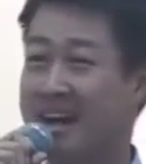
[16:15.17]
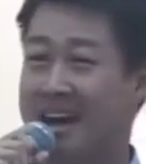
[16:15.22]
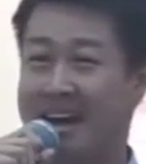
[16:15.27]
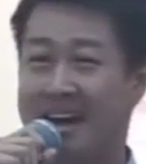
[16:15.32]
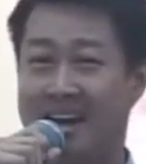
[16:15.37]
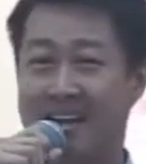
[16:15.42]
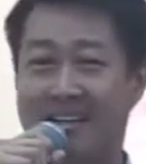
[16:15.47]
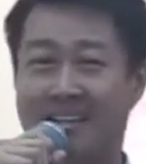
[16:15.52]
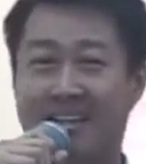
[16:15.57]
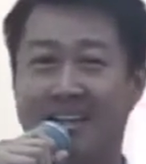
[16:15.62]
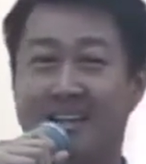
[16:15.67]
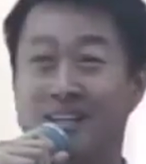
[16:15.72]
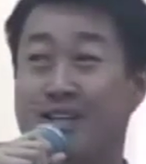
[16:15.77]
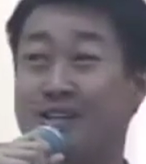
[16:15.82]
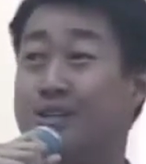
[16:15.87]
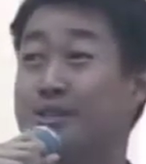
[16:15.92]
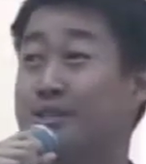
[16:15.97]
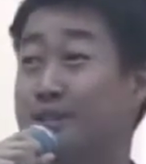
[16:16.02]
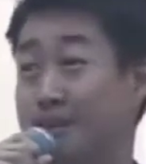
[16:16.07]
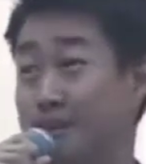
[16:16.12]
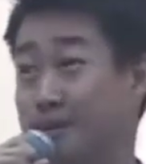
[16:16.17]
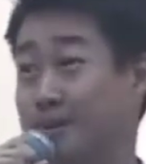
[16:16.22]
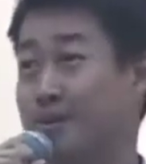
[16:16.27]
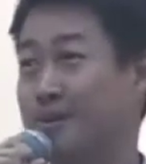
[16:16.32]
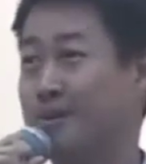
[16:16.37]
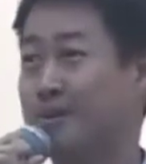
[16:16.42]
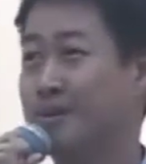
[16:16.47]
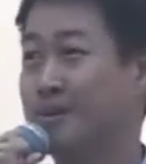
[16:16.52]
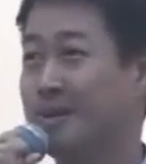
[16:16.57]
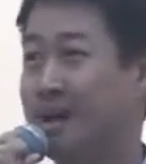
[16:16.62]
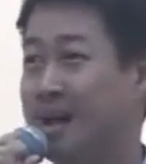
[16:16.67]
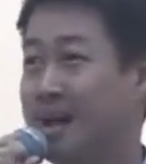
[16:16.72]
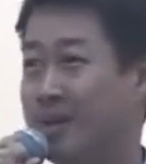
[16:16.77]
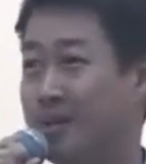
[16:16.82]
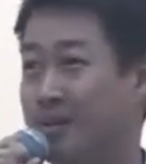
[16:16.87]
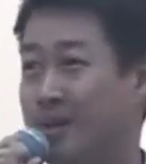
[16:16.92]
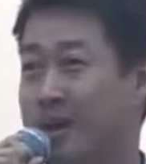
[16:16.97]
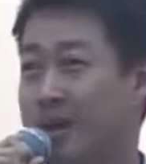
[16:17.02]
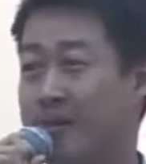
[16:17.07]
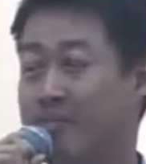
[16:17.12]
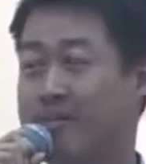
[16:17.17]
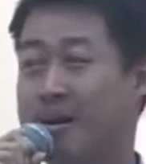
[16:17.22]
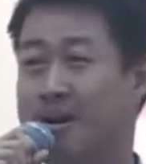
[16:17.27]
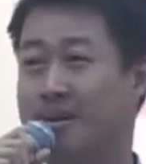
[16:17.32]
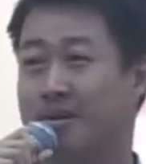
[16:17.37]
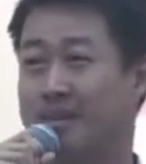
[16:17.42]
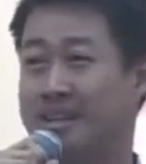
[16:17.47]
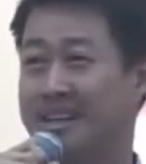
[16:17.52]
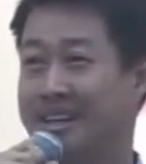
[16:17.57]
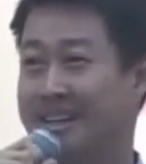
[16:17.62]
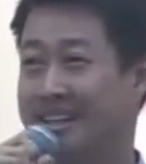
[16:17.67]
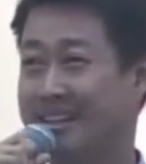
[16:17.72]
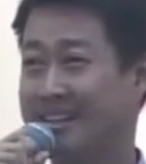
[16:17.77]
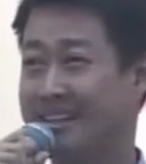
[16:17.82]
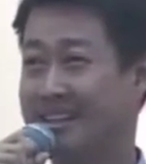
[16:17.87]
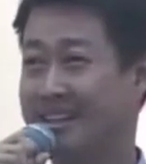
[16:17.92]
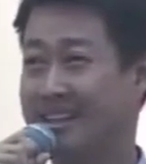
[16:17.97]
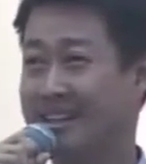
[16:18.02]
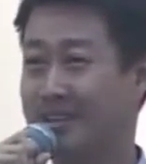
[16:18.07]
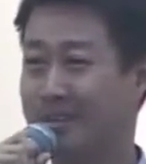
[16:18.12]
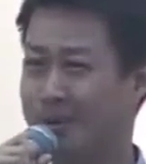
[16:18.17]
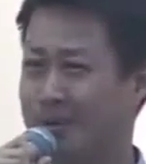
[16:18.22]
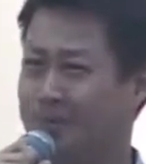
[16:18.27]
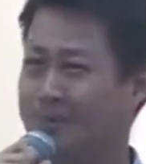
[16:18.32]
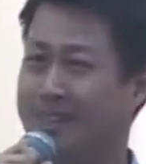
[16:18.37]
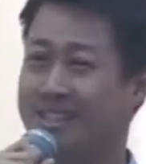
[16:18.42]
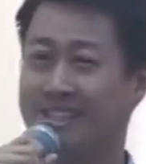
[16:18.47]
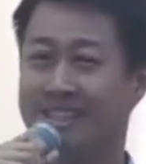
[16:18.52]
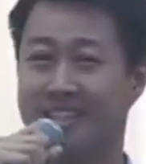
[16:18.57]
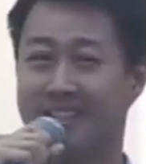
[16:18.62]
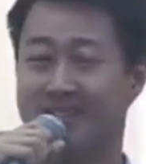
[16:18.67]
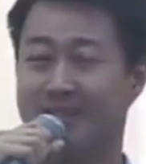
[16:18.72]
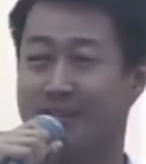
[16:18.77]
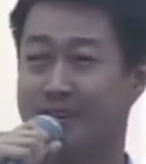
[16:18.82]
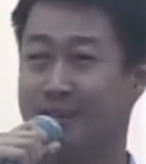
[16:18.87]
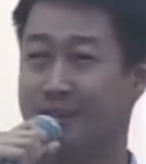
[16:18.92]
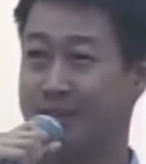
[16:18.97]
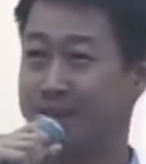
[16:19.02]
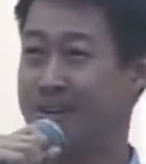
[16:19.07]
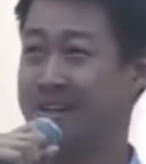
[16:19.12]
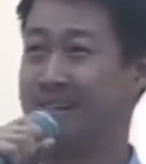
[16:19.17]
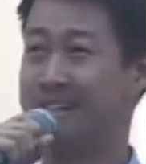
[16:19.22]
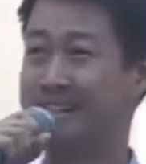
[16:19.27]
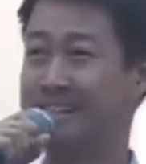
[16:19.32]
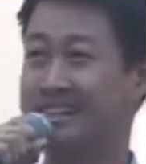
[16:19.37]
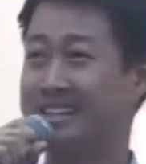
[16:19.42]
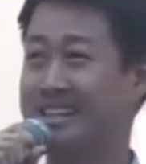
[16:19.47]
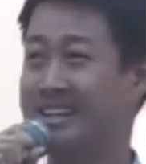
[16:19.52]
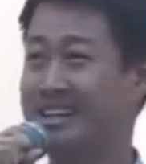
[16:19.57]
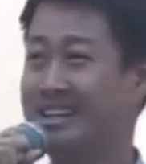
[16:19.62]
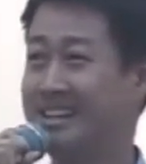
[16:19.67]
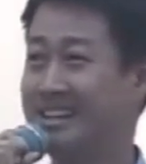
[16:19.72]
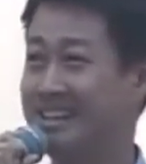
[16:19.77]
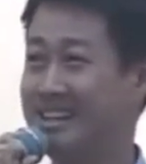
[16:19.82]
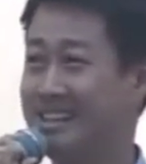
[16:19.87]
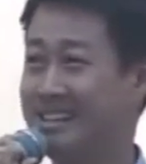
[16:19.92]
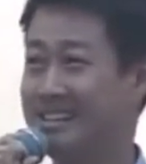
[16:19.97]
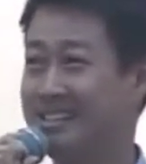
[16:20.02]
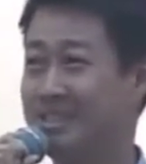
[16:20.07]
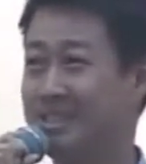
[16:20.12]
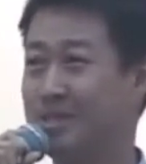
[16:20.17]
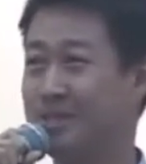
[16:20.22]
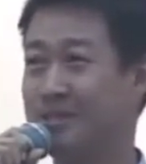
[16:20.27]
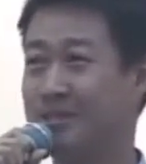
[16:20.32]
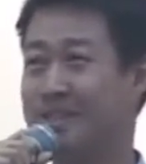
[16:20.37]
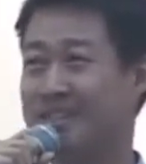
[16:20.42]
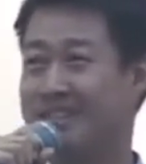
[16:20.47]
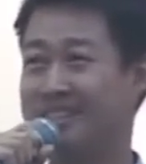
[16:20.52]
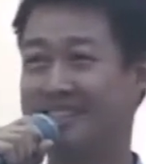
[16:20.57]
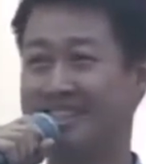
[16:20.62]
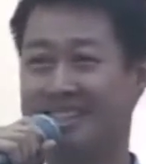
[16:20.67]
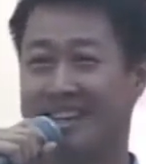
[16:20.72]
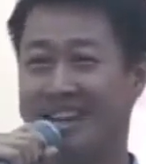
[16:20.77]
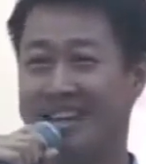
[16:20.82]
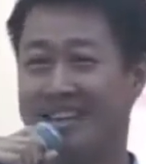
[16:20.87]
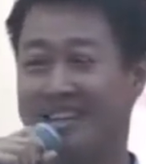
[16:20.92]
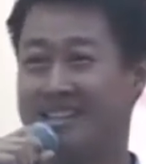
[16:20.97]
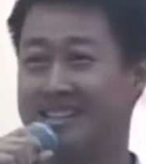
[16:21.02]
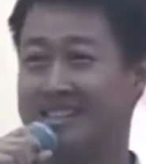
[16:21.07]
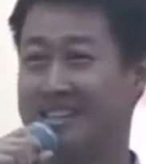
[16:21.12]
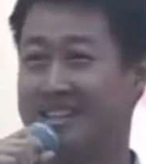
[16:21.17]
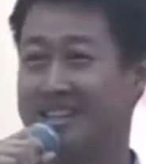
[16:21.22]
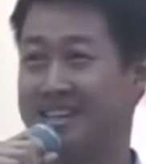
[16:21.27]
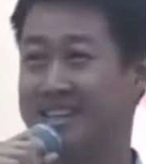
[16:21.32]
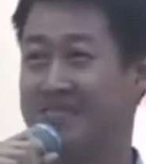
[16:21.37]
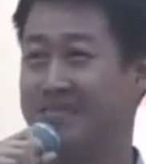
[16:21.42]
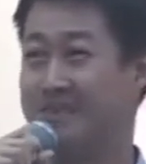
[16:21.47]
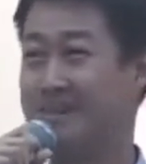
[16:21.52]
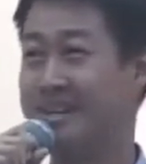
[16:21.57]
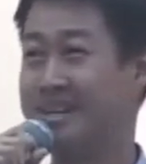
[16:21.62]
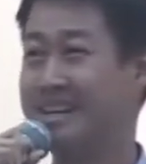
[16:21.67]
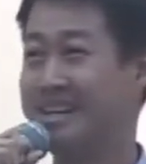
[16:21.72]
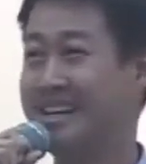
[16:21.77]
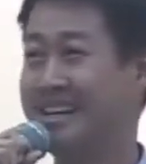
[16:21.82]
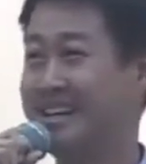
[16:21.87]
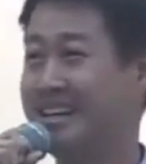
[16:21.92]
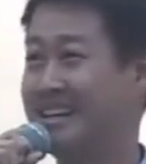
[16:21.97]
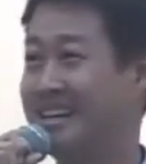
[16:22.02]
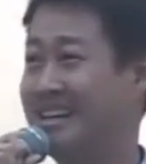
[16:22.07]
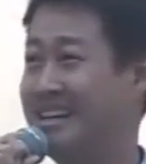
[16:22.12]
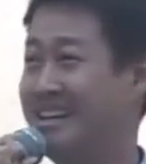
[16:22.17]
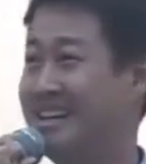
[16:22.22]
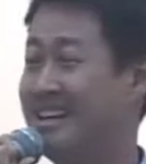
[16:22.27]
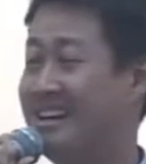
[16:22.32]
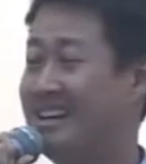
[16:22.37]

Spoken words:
10 years ago to help out and hopefully reverse a situation that is more than